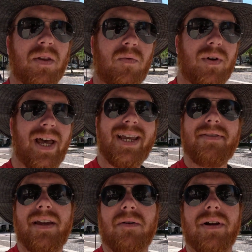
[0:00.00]
What I
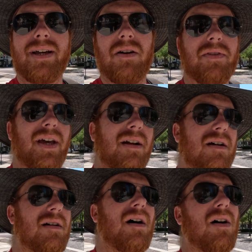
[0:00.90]
get there when I go
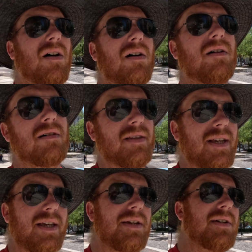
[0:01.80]
there are
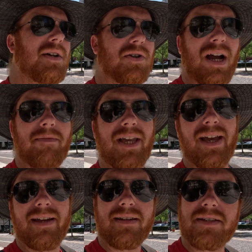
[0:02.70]
the crab
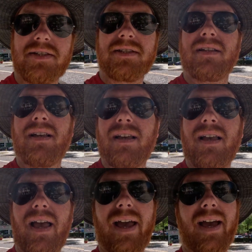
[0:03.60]
cakes
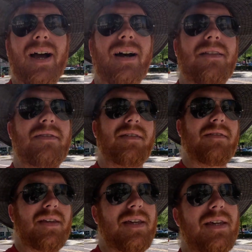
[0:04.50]
and
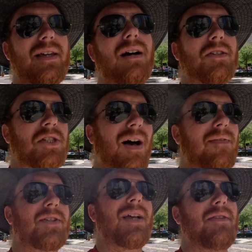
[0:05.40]
the
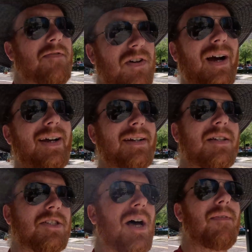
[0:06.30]
fried
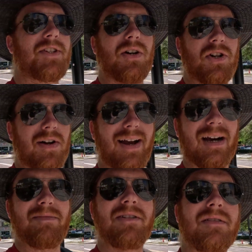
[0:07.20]
soft shell
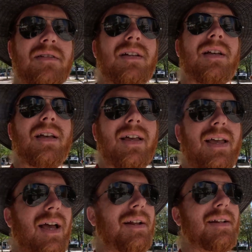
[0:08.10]
crab,
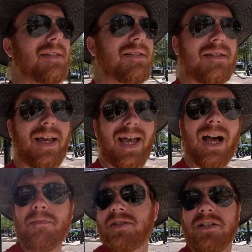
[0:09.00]
and it is
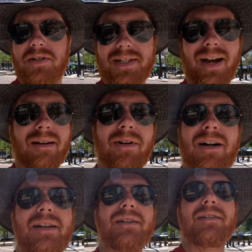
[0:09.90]
absolutely dynamite.